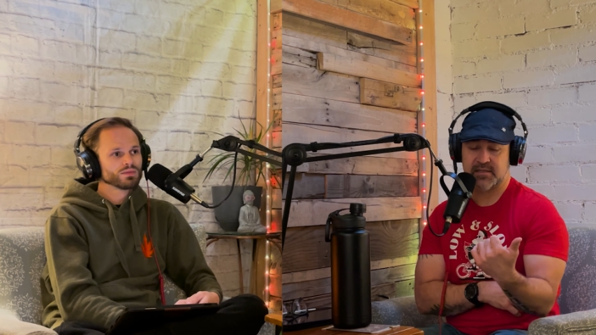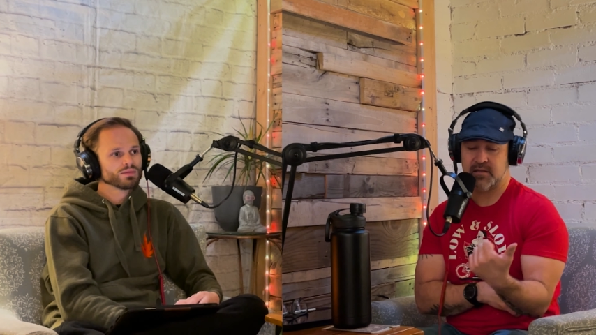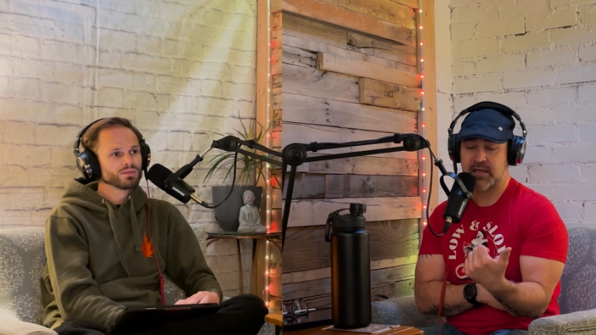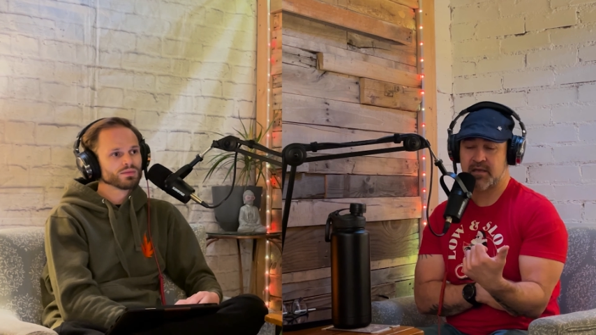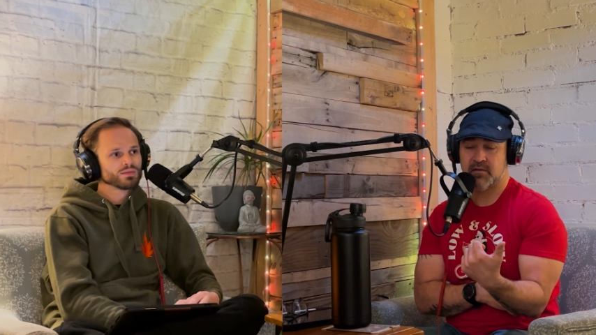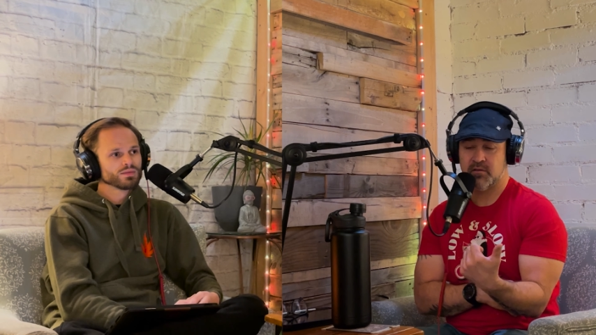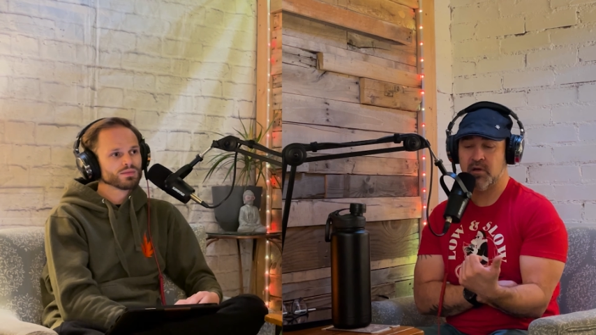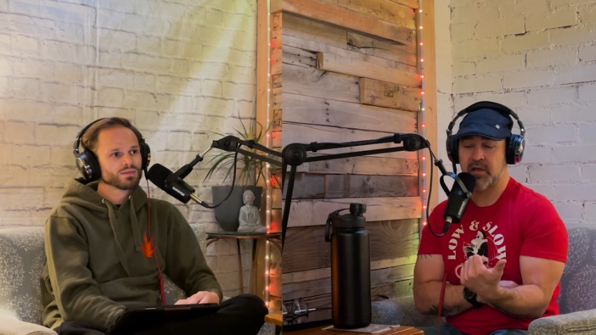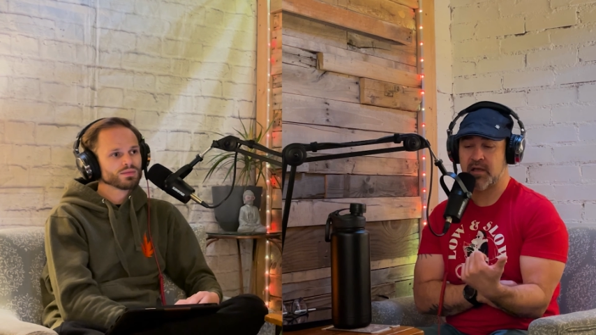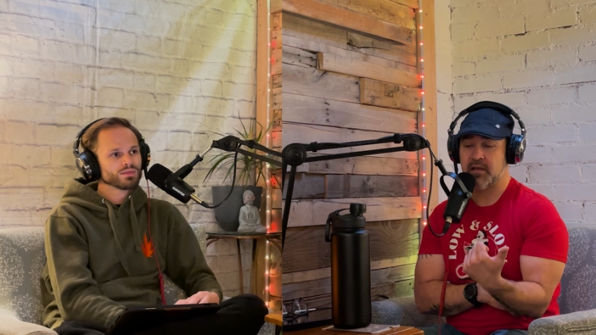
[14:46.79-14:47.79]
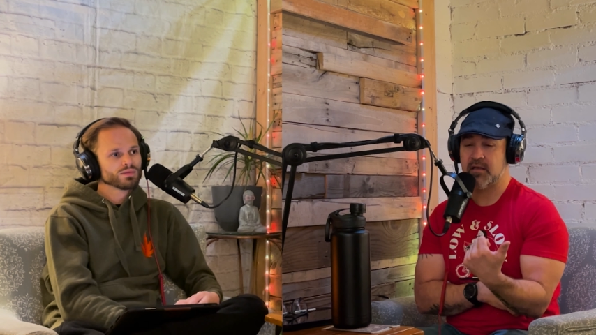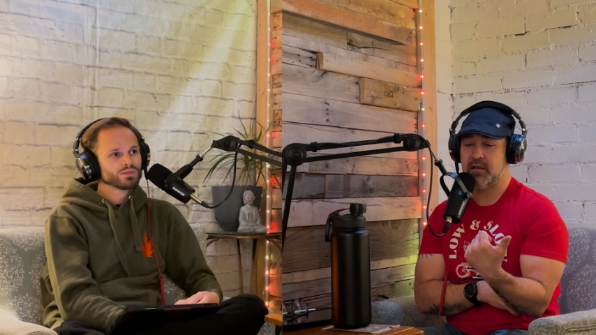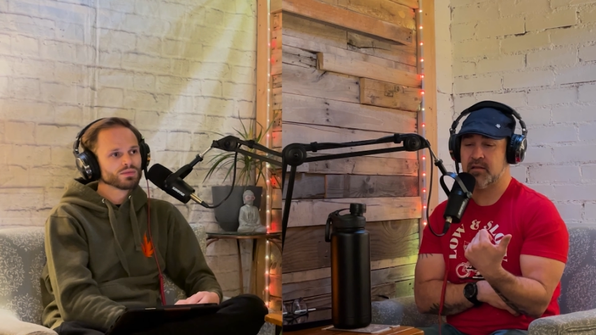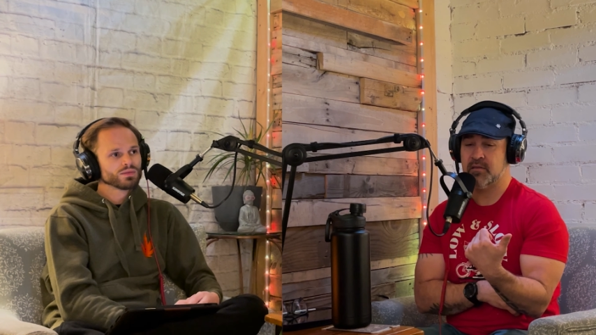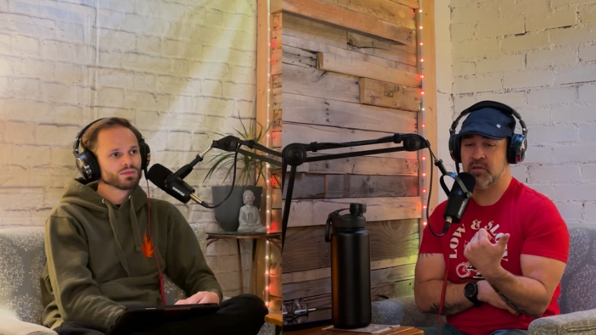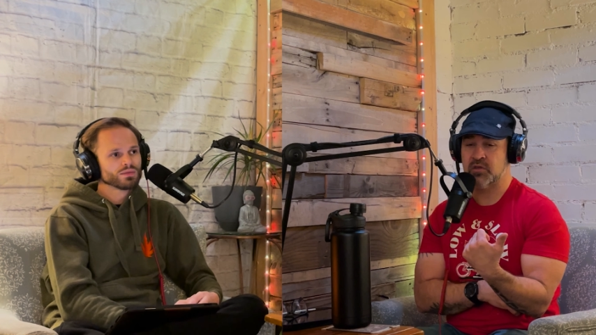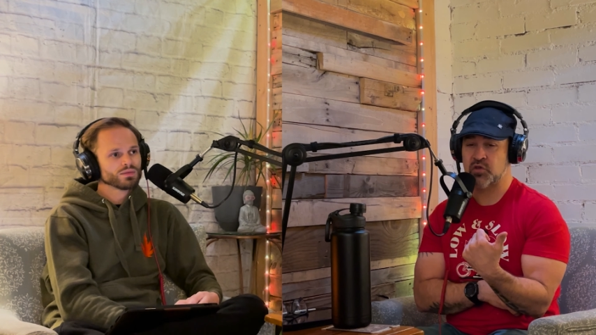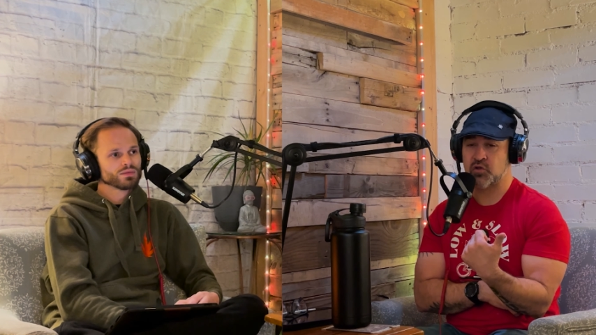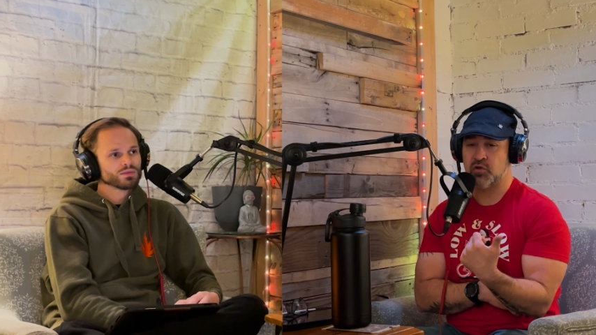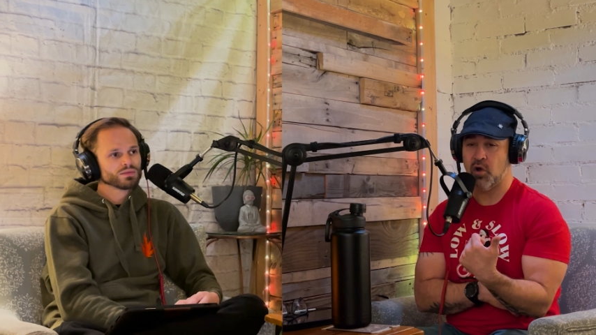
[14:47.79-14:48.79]
Speaker 1: Like, look,
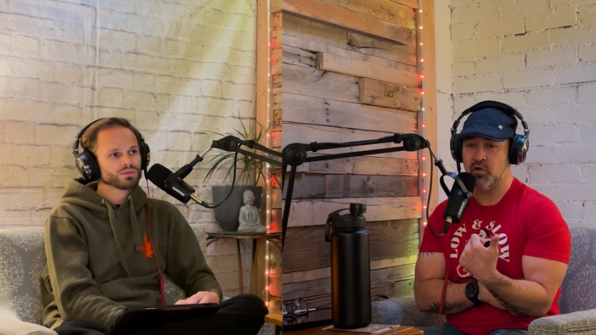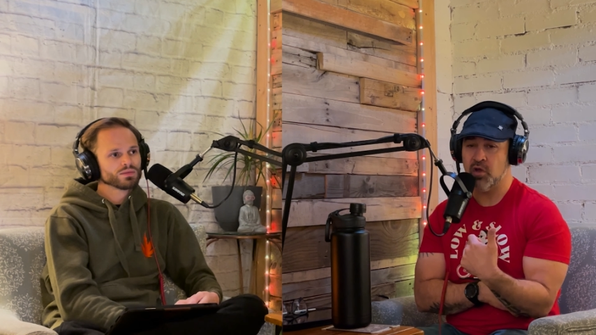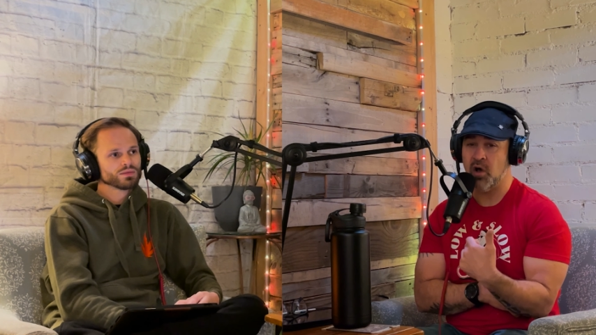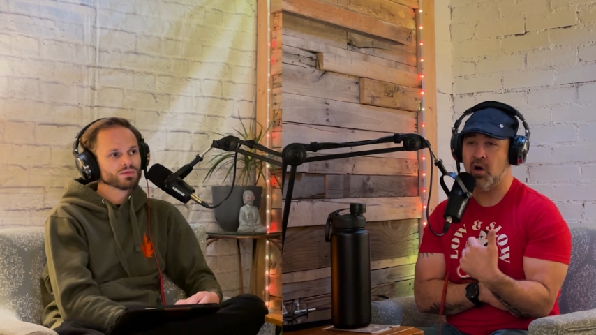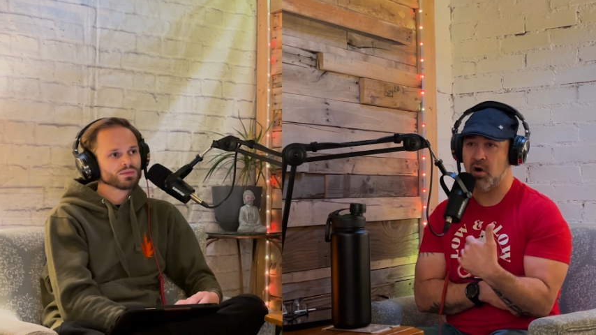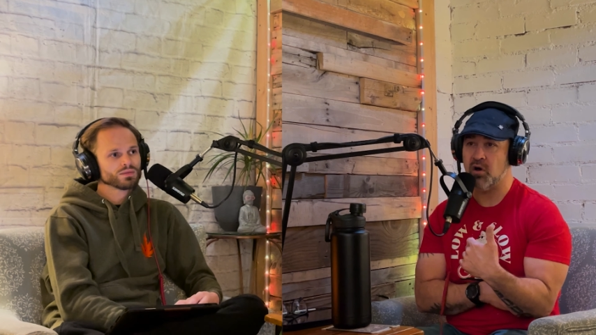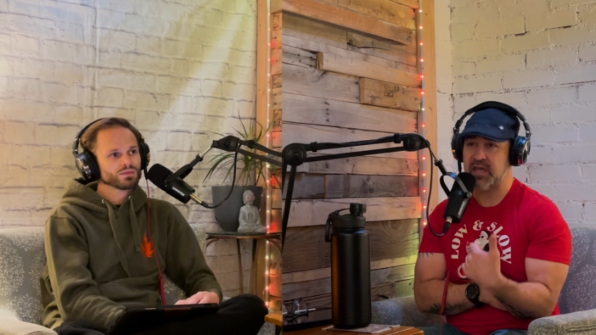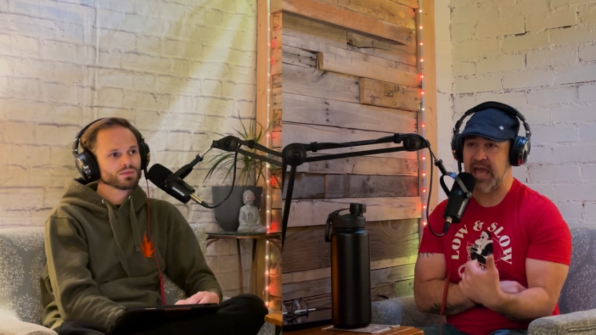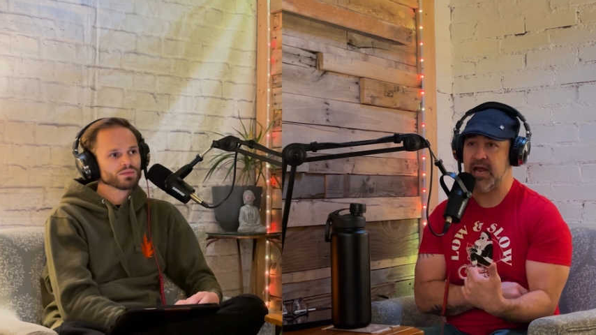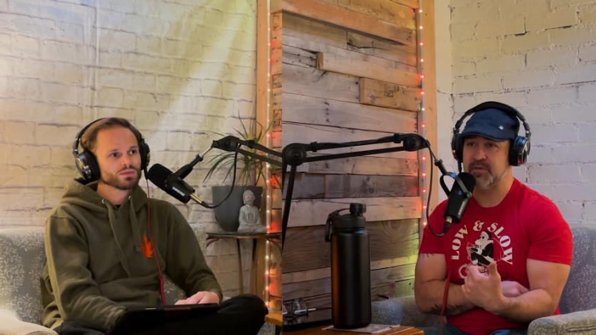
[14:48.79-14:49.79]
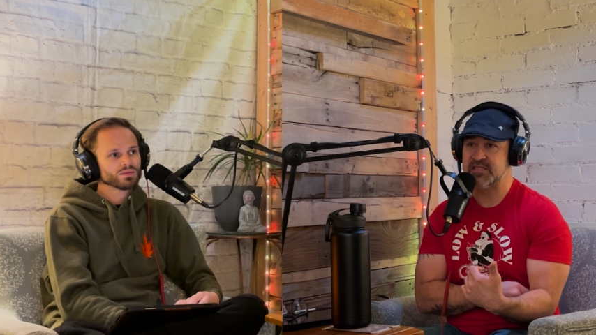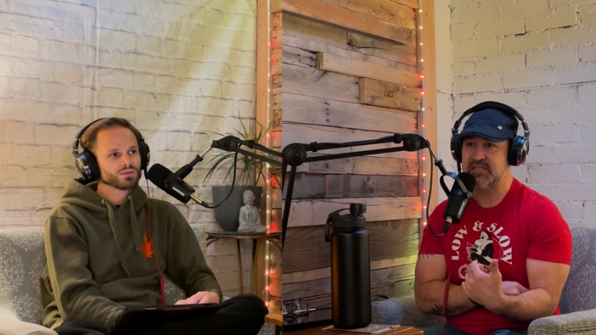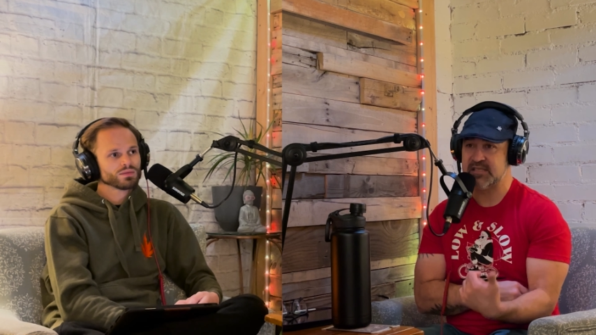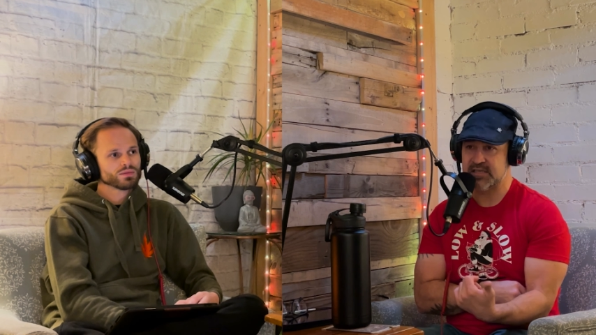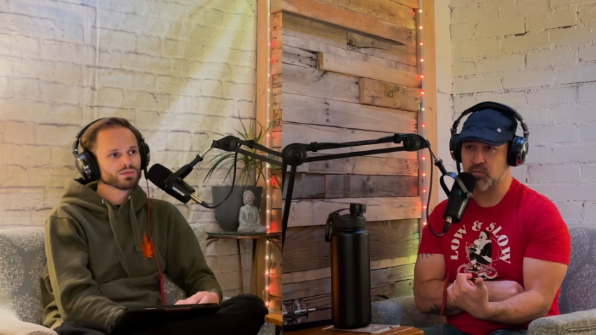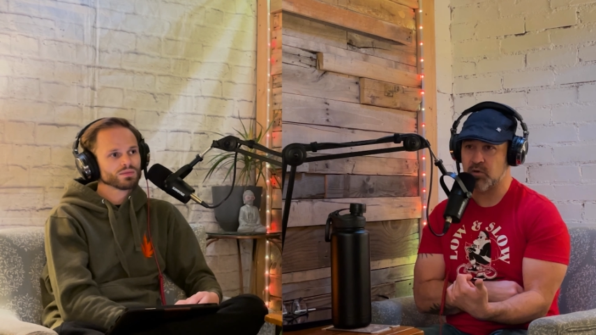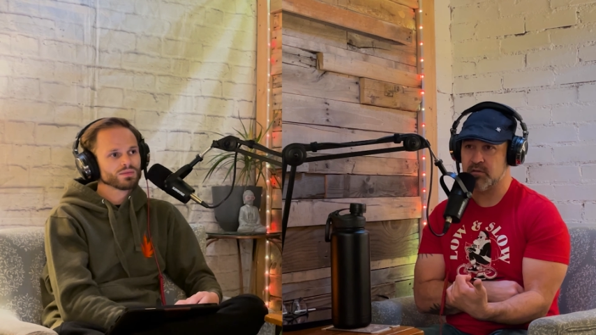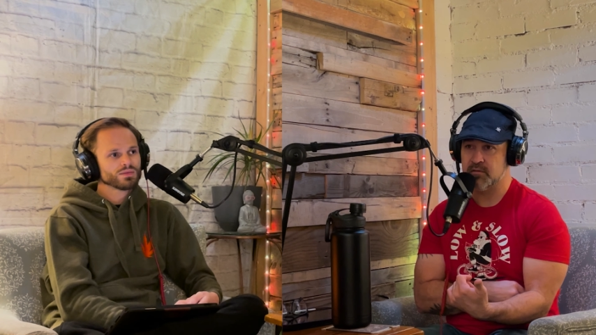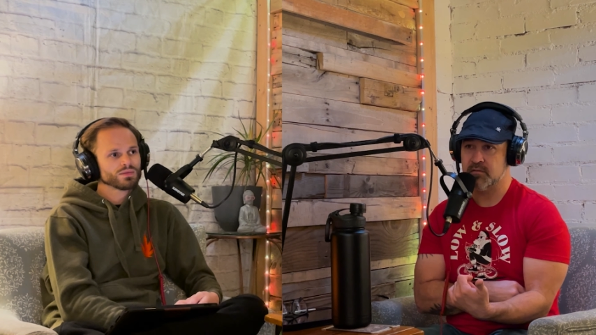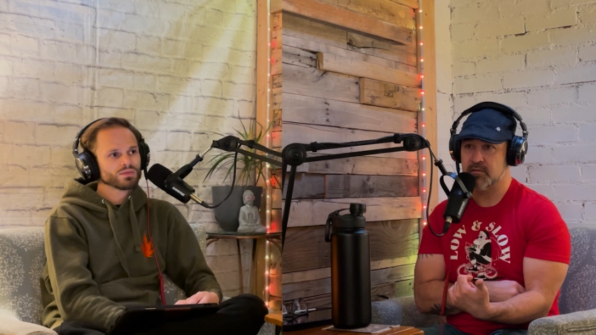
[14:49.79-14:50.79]
this not all cannabis is equal.